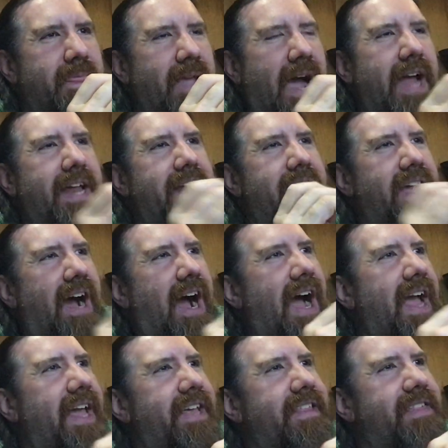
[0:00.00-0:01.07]

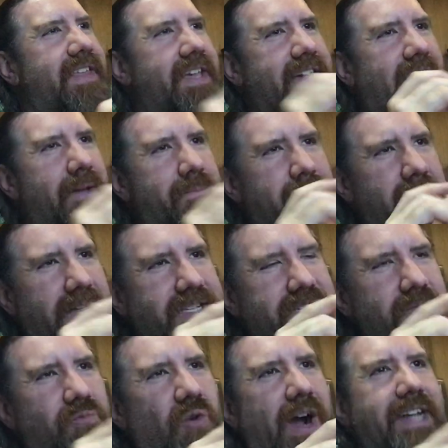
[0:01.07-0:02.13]
I think I made
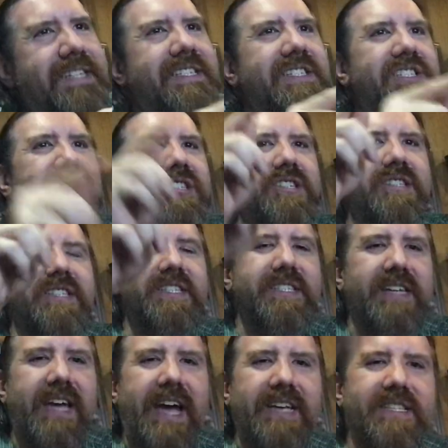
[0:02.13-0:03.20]
some wise decisions because
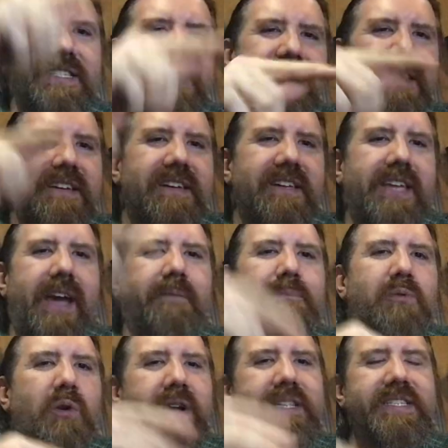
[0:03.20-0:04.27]
you have
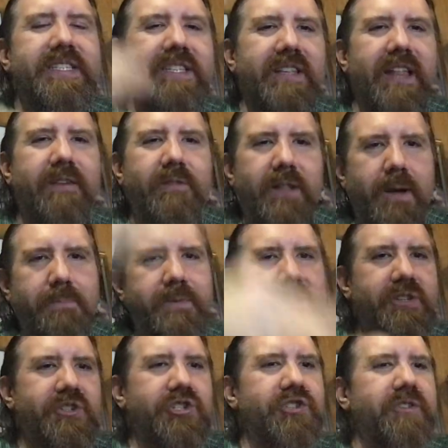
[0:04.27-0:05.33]
points and you level up and
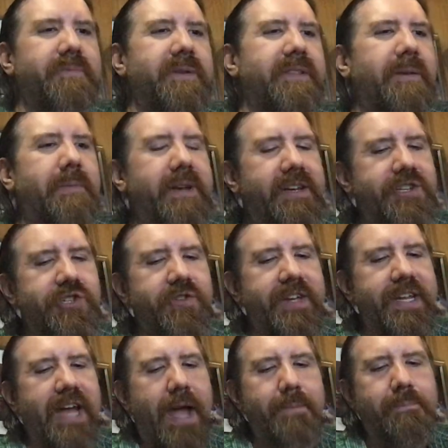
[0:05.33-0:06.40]
you distribute them in a tree.
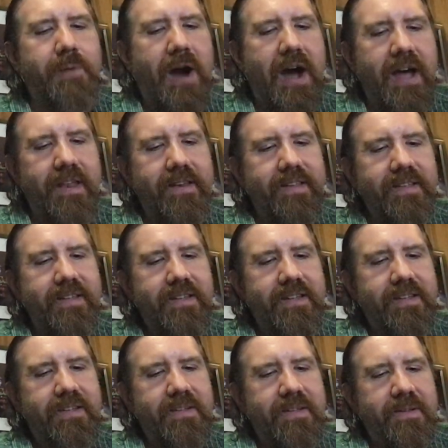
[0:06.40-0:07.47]
And I bought
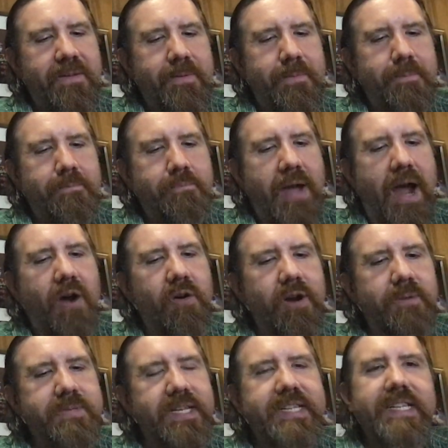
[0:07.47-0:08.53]
power
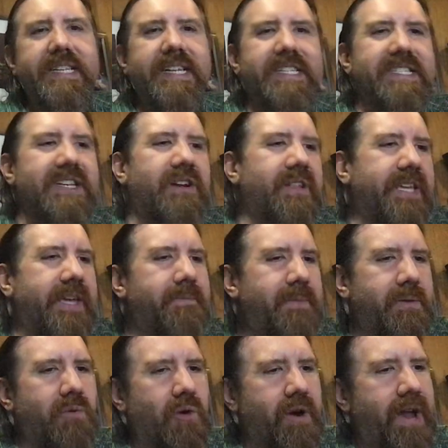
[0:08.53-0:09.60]
ups that didn't necessarily give me
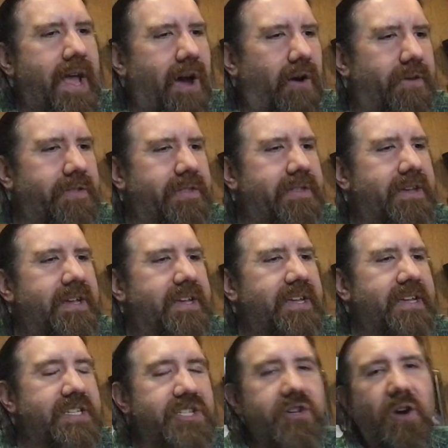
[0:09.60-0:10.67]
more health
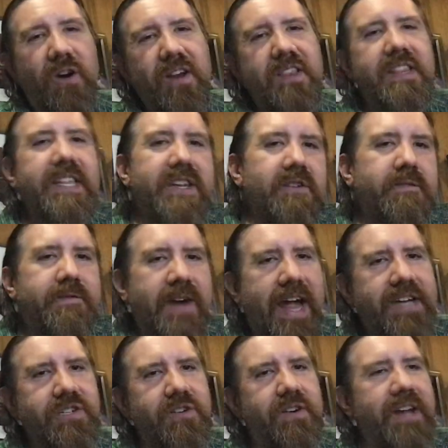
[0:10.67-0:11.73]
because you are a little
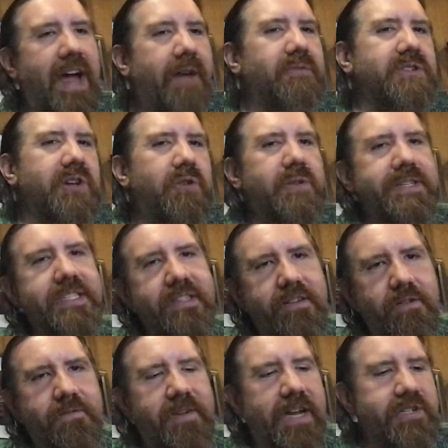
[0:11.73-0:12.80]
fragile, and I was always a
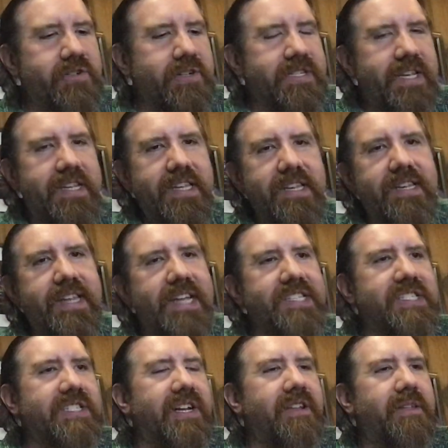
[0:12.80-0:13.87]
little fragile because I didn't
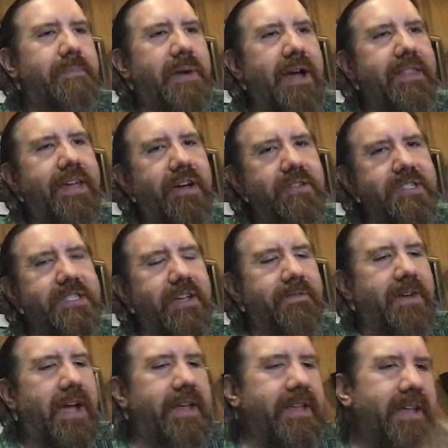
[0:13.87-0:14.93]
necessarily buy the health
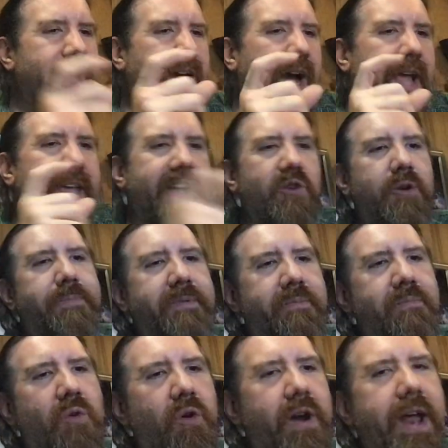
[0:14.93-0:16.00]
stuff. I equipped
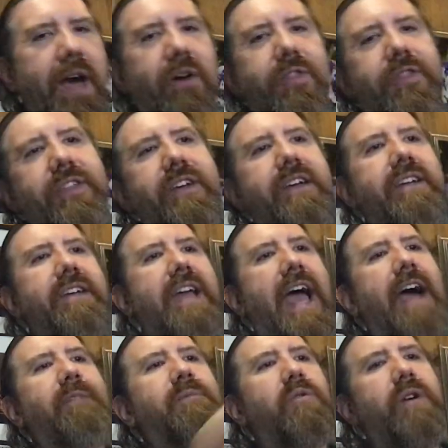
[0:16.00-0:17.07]
more health,
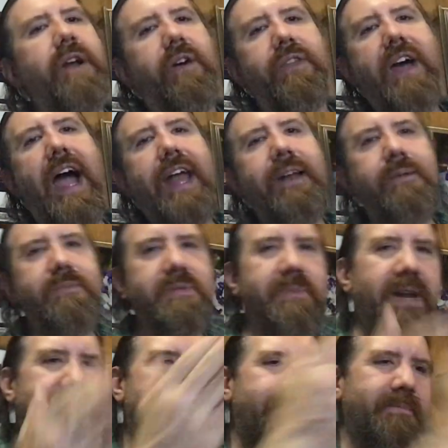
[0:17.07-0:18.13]
have more health items,
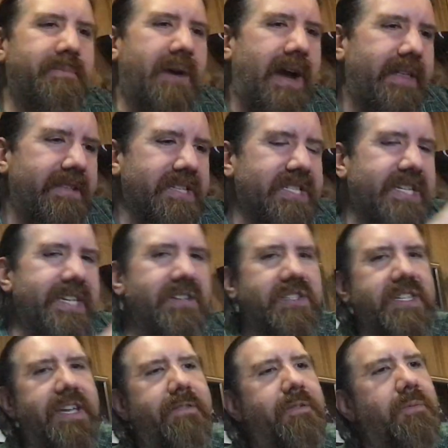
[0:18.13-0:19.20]
but I didn't buy the
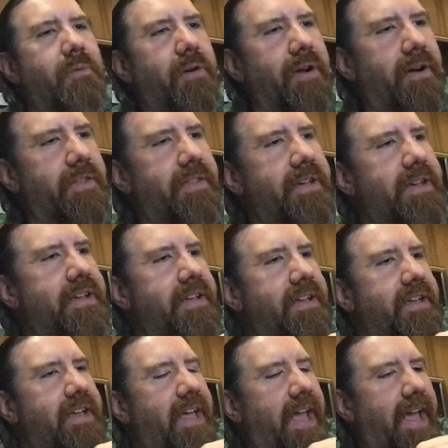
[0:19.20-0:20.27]
skills that give you more health.
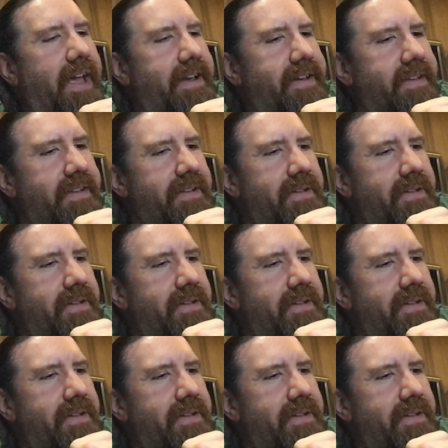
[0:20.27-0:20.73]
And